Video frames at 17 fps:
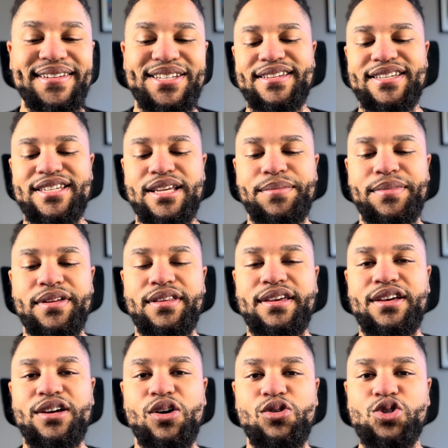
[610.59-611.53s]
Some of
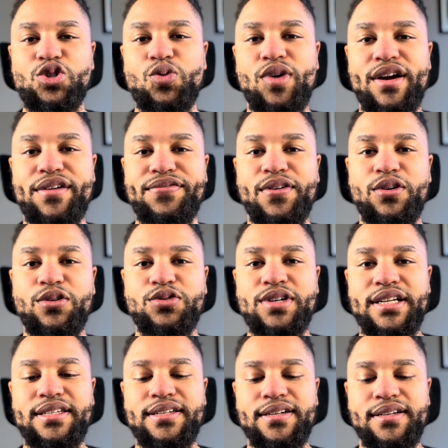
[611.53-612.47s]
the ultra wide photos
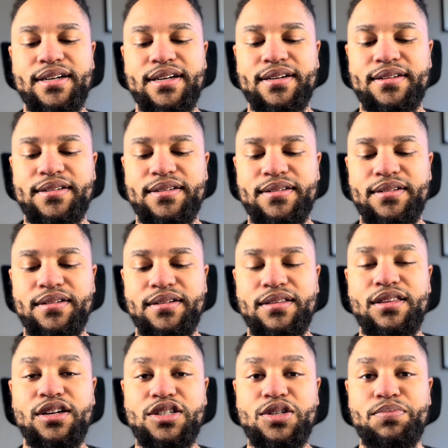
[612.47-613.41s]
I took
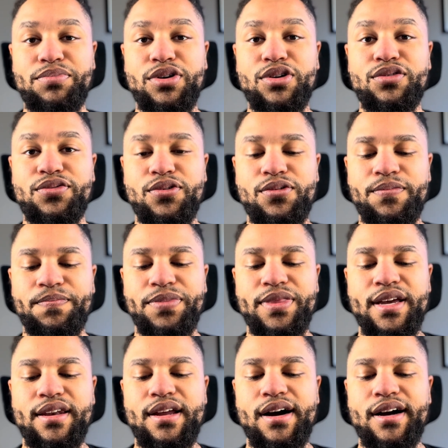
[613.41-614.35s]
looked beautiful.
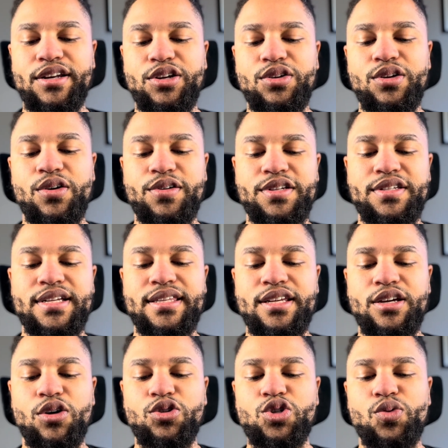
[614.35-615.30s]
Now, I do notice that
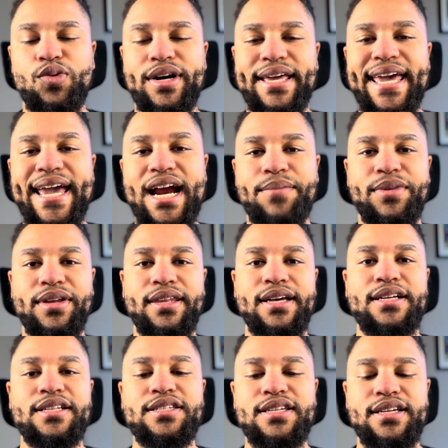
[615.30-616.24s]
the ultra wide camera
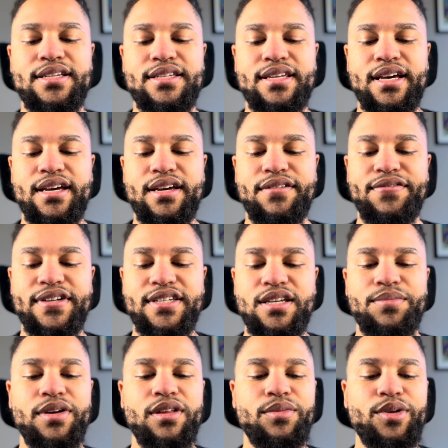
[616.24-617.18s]
lens is a
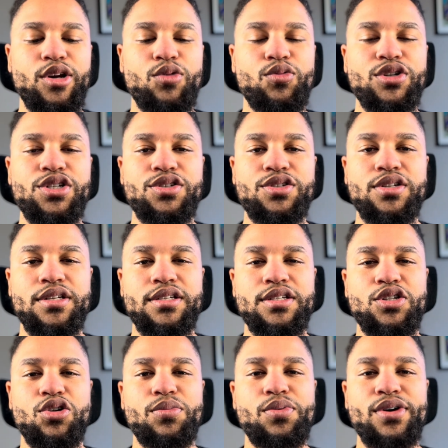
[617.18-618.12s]
15 millimeter, which is a
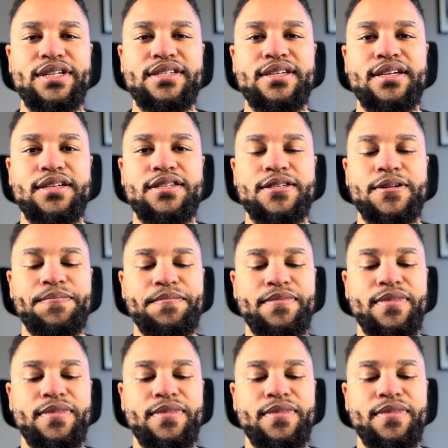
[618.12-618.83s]
0.6.